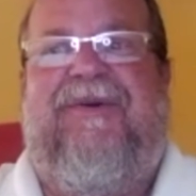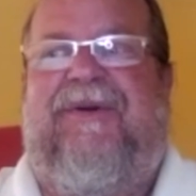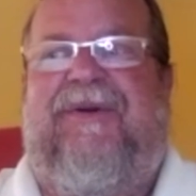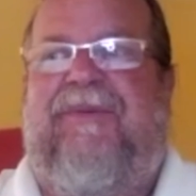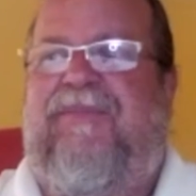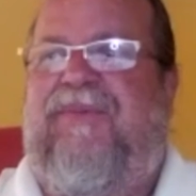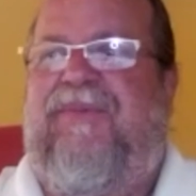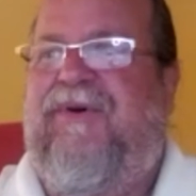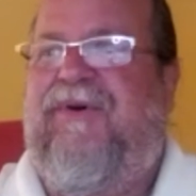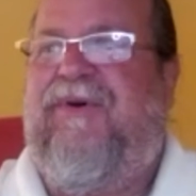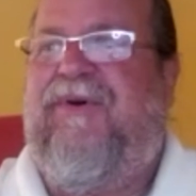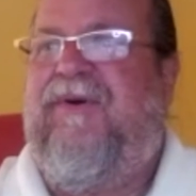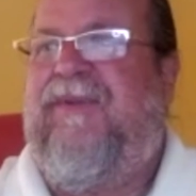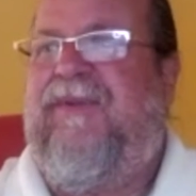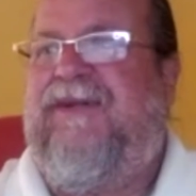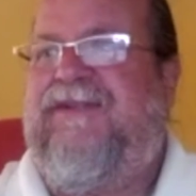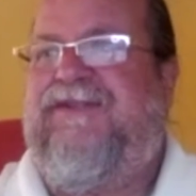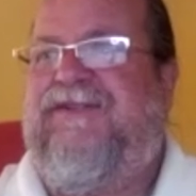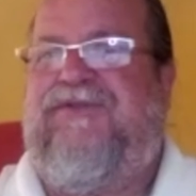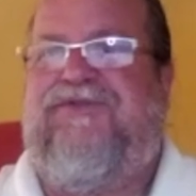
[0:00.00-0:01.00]
can put them
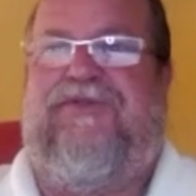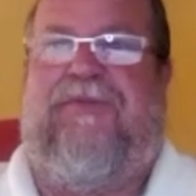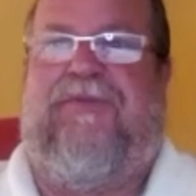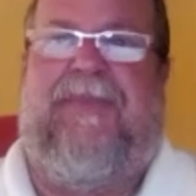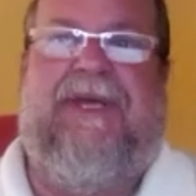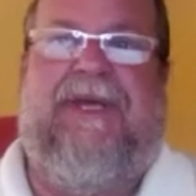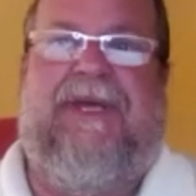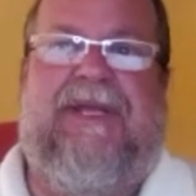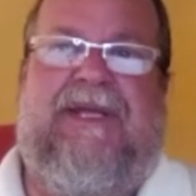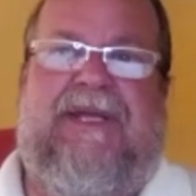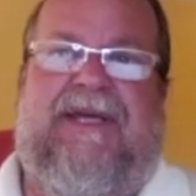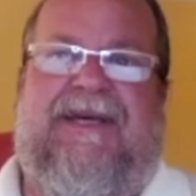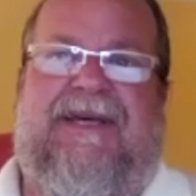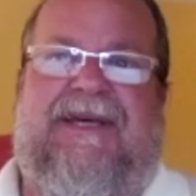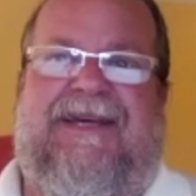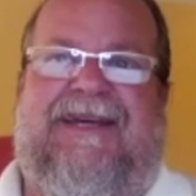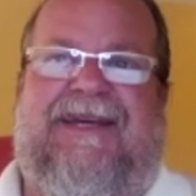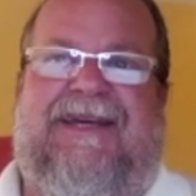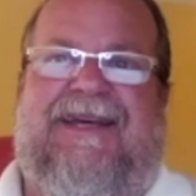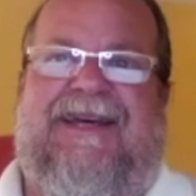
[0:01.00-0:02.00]
on social
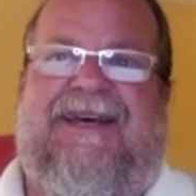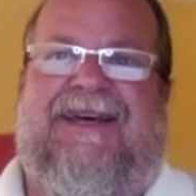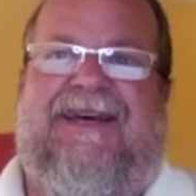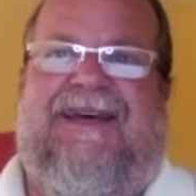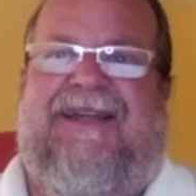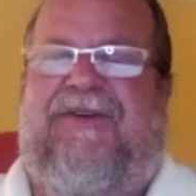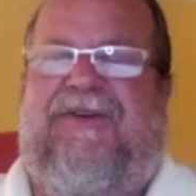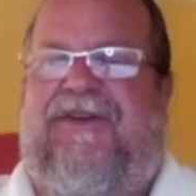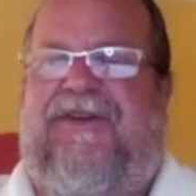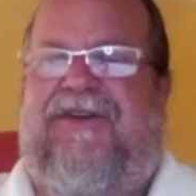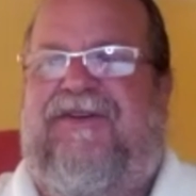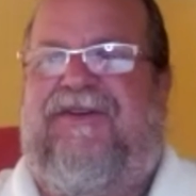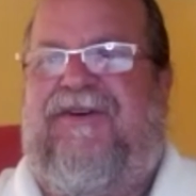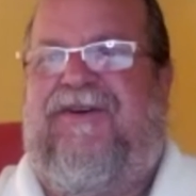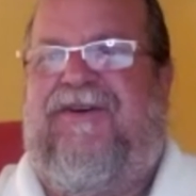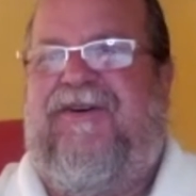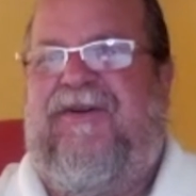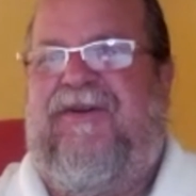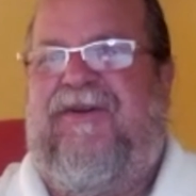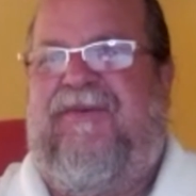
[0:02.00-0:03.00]
media, you can
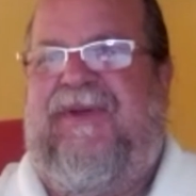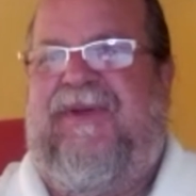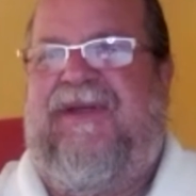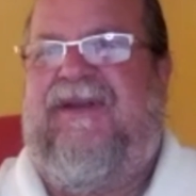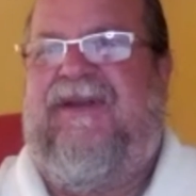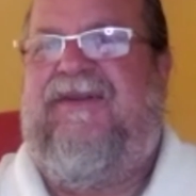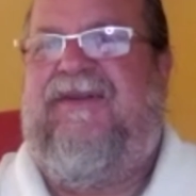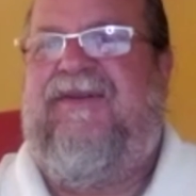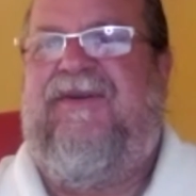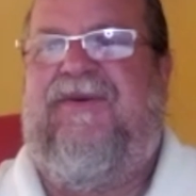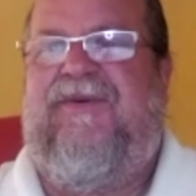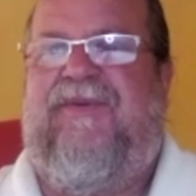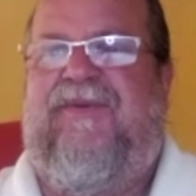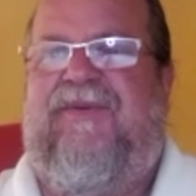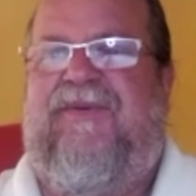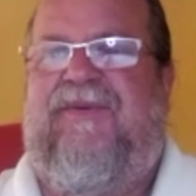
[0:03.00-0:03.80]
turn them into